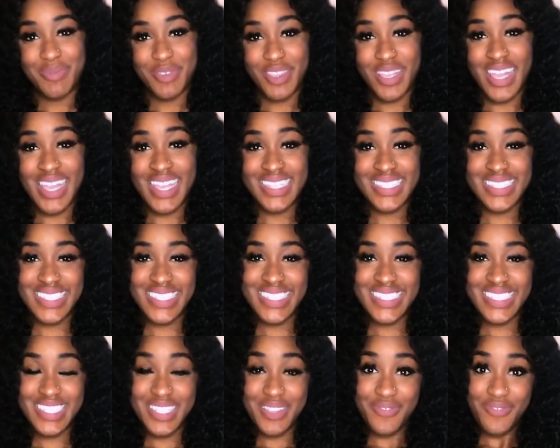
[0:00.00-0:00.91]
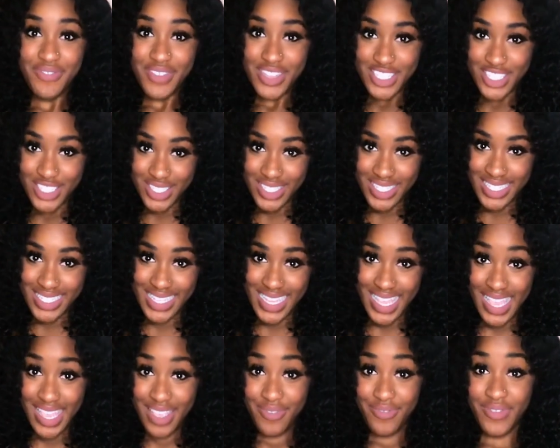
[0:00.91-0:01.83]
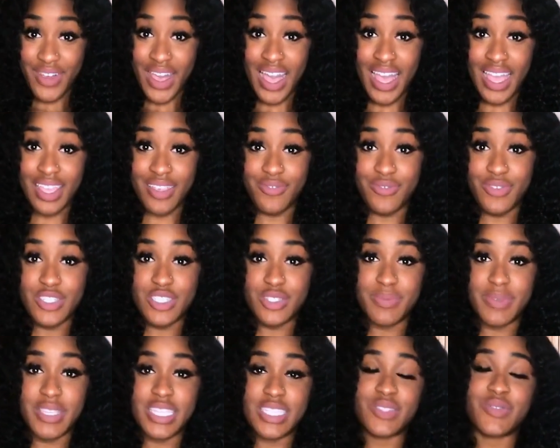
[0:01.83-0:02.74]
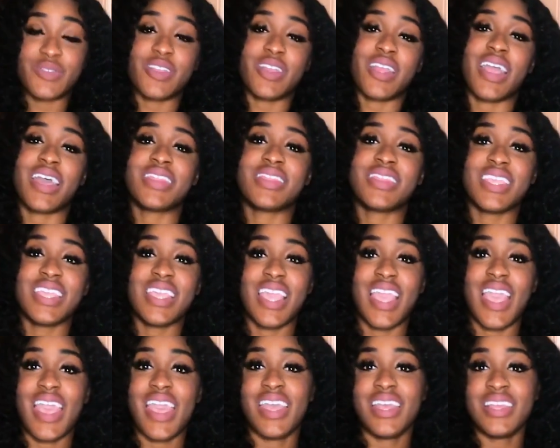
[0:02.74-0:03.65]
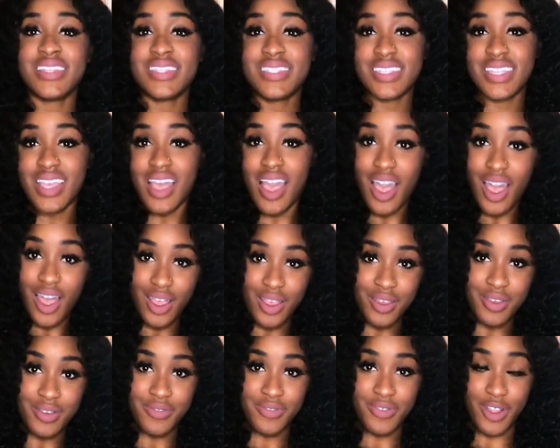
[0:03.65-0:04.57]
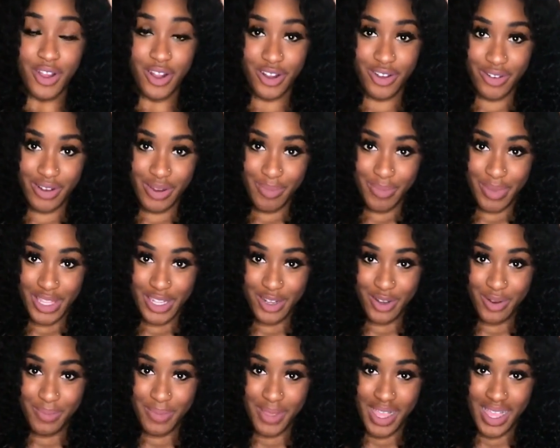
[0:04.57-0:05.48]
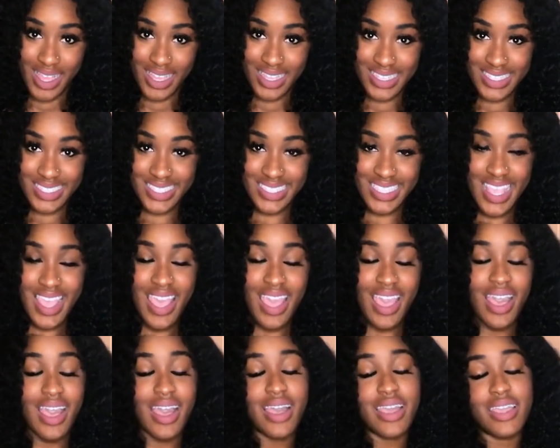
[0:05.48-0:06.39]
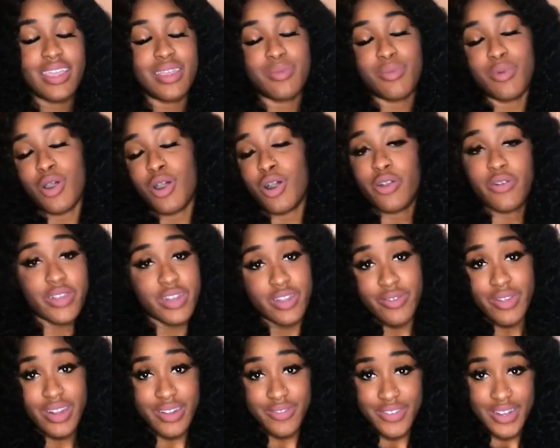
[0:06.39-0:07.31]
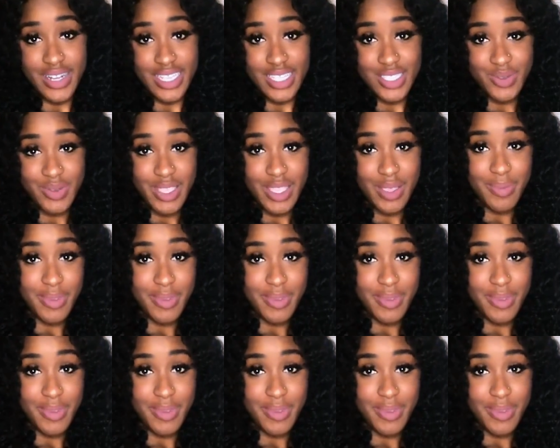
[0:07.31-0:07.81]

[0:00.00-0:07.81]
you guys, it's officially day 5, which means we are at the end of our Green Blender box. I am already ready for next week